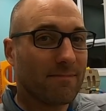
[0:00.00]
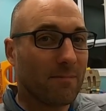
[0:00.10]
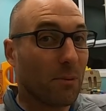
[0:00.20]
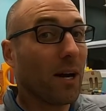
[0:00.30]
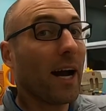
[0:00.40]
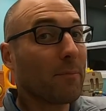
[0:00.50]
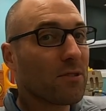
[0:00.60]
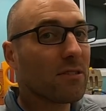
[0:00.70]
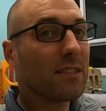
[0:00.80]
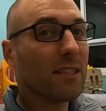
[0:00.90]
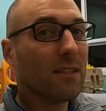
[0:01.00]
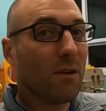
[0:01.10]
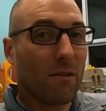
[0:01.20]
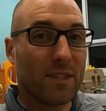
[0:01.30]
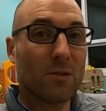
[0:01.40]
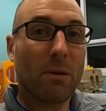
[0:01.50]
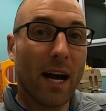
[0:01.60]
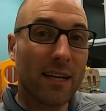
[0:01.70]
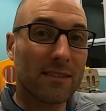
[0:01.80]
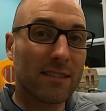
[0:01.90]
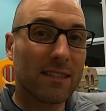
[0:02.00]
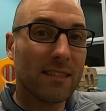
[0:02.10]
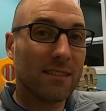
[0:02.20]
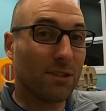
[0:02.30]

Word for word: And perhaps over this past